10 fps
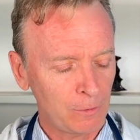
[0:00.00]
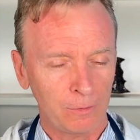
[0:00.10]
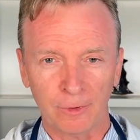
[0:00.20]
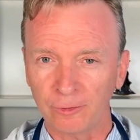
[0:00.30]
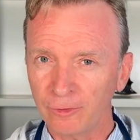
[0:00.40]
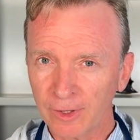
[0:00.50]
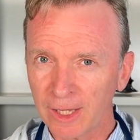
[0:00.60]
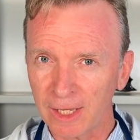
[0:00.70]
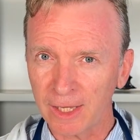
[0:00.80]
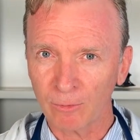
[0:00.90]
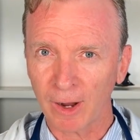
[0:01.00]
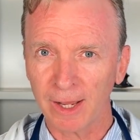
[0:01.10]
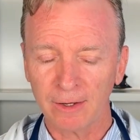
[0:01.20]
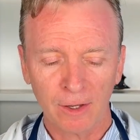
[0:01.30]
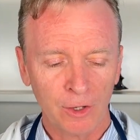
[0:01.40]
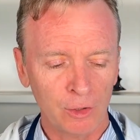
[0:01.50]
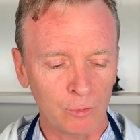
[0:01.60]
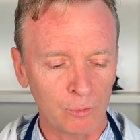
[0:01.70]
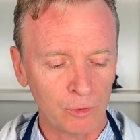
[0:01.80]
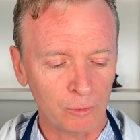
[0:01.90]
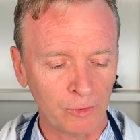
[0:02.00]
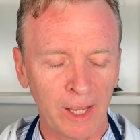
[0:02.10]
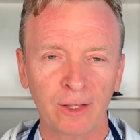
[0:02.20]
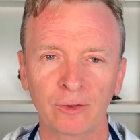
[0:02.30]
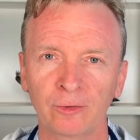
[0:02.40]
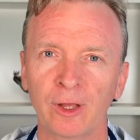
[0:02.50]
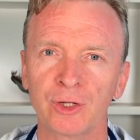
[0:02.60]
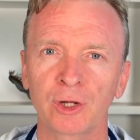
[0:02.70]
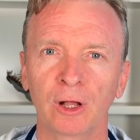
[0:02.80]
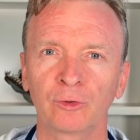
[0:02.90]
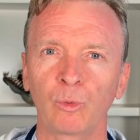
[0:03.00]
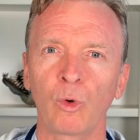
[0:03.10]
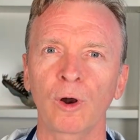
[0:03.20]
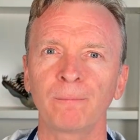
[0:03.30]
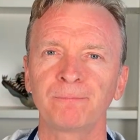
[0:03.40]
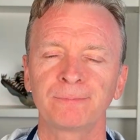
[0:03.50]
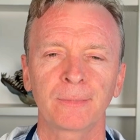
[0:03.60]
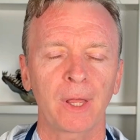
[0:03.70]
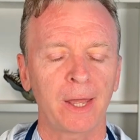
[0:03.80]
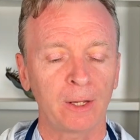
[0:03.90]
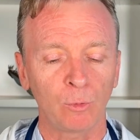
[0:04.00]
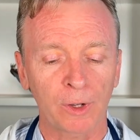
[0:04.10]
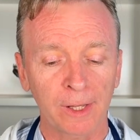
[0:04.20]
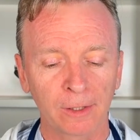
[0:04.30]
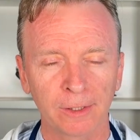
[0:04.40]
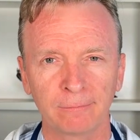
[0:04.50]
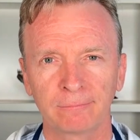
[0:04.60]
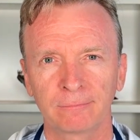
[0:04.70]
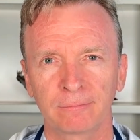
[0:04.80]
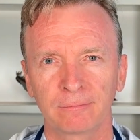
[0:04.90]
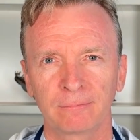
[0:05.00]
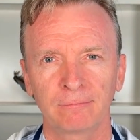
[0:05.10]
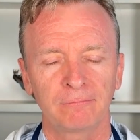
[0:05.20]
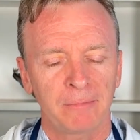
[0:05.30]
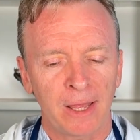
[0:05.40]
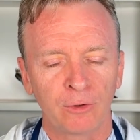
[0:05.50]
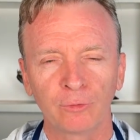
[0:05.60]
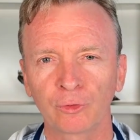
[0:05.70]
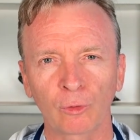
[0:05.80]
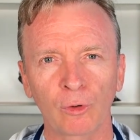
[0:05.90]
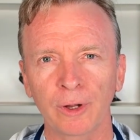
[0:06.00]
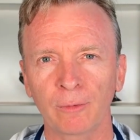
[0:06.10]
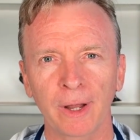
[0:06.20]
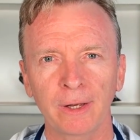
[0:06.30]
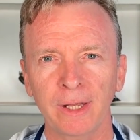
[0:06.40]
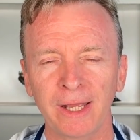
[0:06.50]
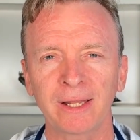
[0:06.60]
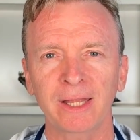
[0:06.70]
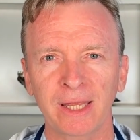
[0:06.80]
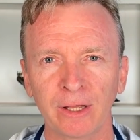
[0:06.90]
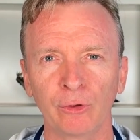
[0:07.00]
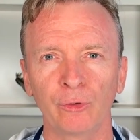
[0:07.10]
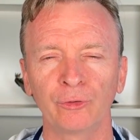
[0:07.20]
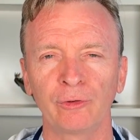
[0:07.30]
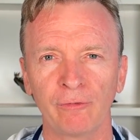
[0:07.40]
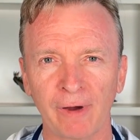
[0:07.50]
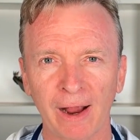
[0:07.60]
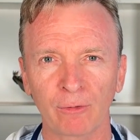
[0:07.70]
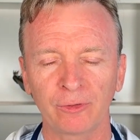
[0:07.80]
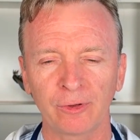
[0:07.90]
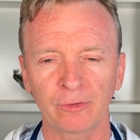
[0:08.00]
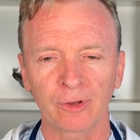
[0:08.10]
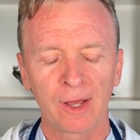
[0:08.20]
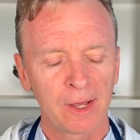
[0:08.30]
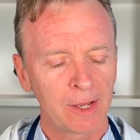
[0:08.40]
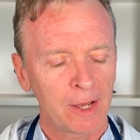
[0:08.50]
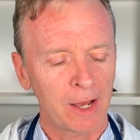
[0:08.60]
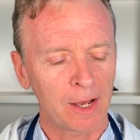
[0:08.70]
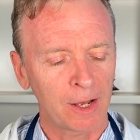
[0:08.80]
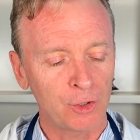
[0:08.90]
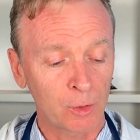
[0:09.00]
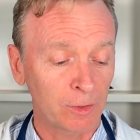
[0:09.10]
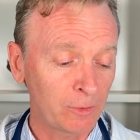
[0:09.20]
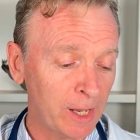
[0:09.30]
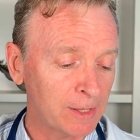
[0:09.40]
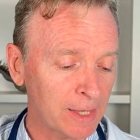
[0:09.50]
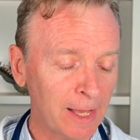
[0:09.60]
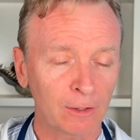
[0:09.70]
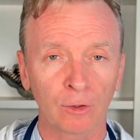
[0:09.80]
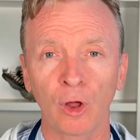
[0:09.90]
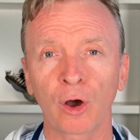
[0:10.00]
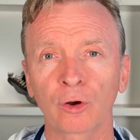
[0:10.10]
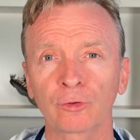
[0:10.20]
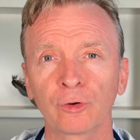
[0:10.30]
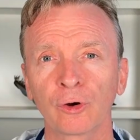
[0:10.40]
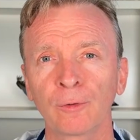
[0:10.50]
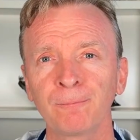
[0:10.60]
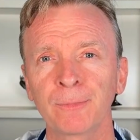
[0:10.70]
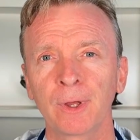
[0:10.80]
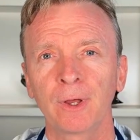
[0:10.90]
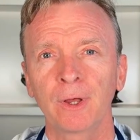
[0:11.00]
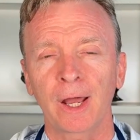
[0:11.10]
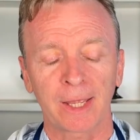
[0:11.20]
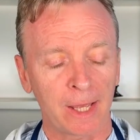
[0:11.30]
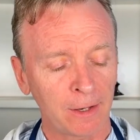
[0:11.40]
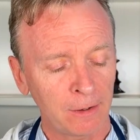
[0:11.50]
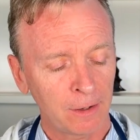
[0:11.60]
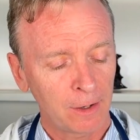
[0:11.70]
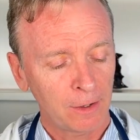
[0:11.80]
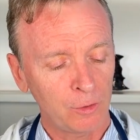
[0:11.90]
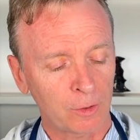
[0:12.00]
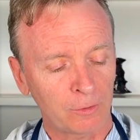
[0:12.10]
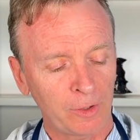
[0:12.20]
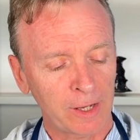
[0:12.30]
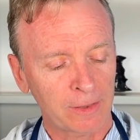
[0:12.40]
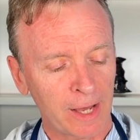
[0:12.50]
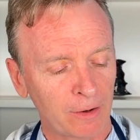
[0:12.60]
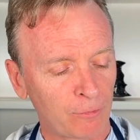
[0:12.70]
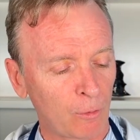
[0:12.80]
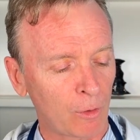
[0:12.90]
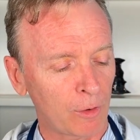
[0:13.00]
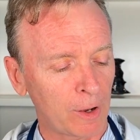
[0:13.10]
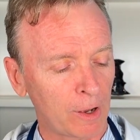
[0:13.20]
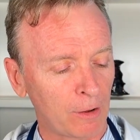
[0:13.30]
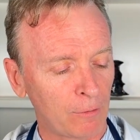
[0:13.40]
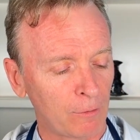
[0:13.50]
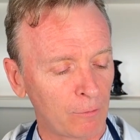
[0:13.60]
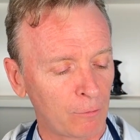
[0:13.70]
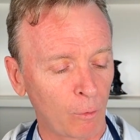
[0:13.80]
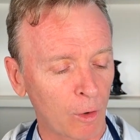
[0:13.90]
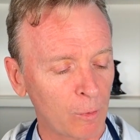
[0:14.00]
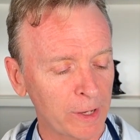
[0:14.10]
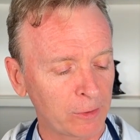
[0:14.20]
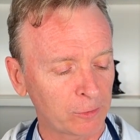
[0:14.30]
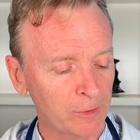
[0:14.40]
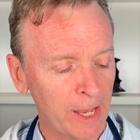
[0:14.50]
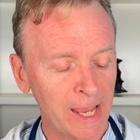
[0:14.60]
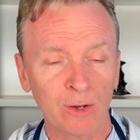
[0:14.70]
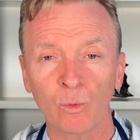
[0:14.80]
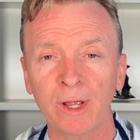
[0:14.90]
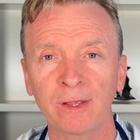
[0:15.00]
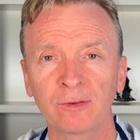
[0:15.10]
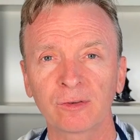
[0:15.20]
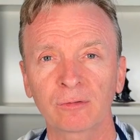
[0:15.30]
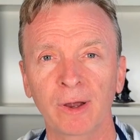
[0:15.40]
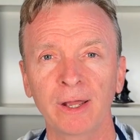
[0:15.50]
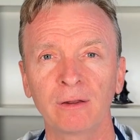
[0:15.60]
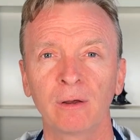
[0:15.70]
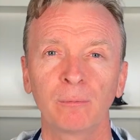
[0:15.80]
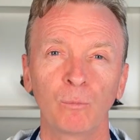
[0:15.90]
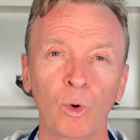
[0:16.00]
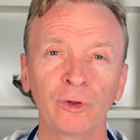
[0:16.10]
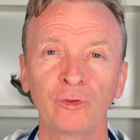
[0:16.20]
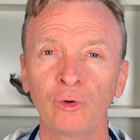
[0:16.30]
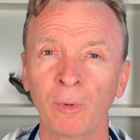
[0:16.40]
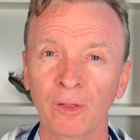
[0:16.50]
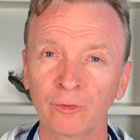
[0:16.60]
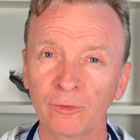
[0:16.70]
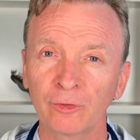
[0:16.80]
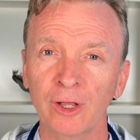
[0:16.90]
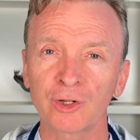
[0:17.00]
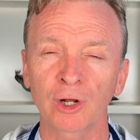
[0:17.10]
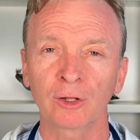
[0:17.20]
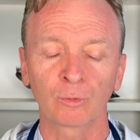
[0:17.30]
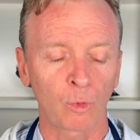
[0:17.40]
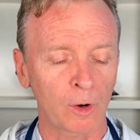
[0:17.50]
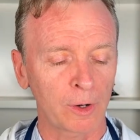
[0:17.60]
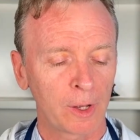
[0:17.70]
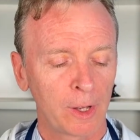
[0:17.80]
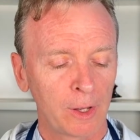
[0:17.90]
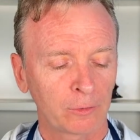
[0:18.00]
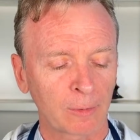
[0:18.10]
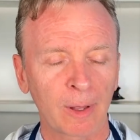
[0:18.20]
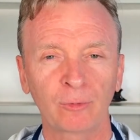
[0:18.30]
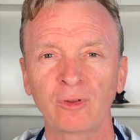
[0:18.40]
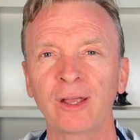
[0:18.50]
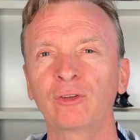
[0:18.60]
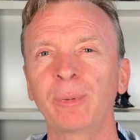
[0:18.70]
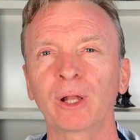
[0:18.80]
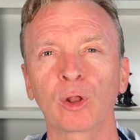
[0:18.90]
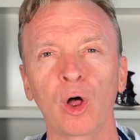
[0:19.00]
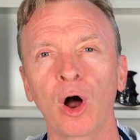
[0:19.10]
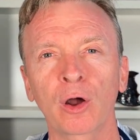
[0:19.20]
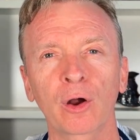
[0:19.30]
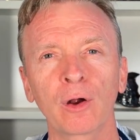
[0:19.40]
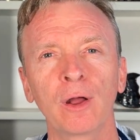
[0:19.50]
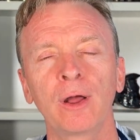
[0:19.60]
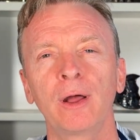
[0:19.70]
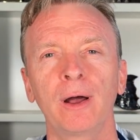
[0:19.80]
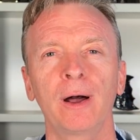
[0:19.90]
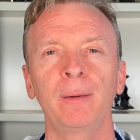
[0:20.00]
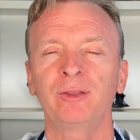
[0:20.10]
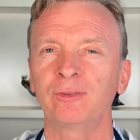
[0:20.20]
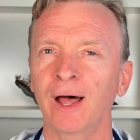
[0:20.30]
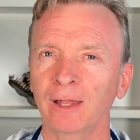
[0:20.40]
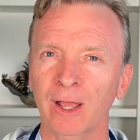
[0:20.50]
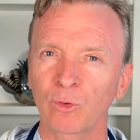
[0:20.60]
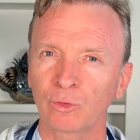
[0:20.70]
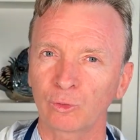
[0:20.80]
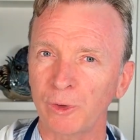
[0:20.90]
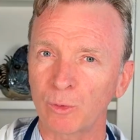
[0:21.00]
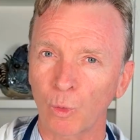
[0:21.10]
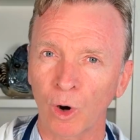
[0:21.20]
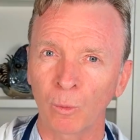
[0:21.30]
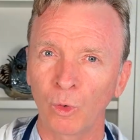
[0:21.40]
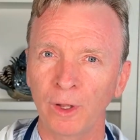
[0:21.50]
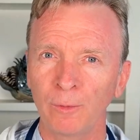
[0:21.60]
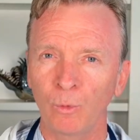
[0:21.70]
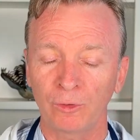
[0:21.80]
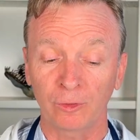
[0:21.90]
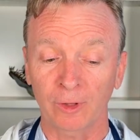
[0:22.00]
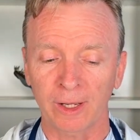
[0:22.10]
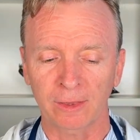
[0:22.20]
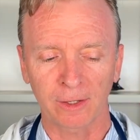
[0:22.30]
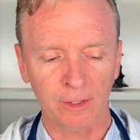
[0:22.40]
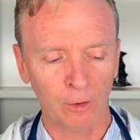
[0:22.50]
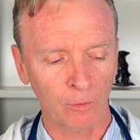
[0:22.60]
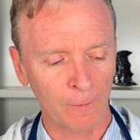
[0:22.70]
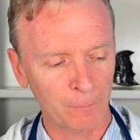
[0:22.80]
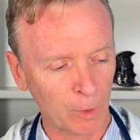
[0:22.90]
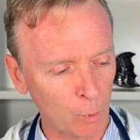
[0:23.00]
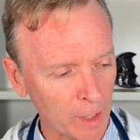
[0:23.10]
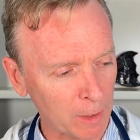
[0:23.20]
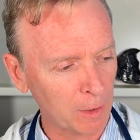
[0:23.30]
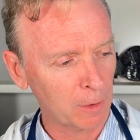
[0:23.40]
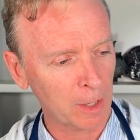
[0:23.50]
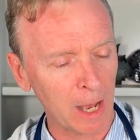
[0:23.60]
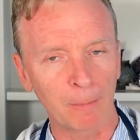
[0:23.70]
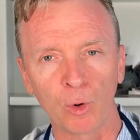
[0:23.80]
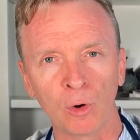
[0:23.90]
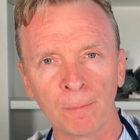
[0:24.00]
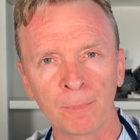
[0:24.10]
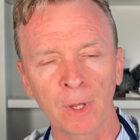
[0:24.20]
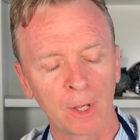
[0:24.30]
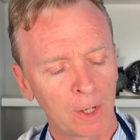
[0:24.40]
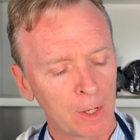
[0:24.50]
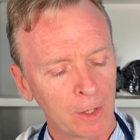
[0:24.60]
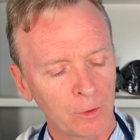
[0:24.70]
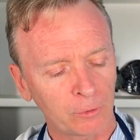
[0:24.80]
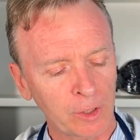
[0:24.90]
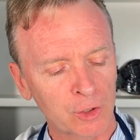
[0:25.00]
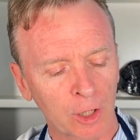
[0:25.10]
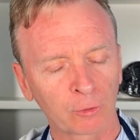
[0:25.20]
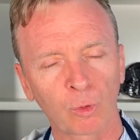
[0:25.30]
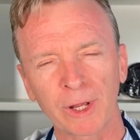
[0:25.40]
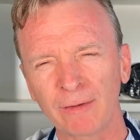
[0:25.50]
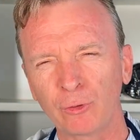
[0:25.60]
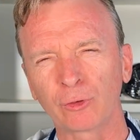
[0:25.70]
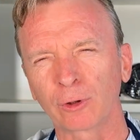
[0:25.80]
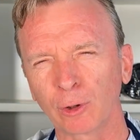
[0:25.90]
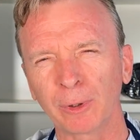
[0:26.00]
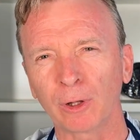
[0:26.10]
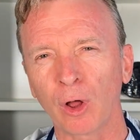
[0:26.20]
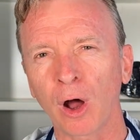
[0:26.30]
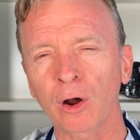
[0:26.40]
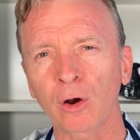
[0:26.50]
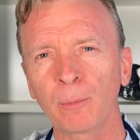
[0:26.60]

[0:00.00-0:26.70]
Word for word: this is the key, right? You, you take the St. John's wort and it will kill it. End of story, right? It kills viruses. Uh, you can take that longer term. Again, you can take that for uh, four weeks, eight weeks, right? One to two months of St. John's wort. Sometimes it takes a bit longer. Uh, it's not like sweet wormwood, which is like the you know the the quick kaboom. St. John's wort you have to use it a little bit longer,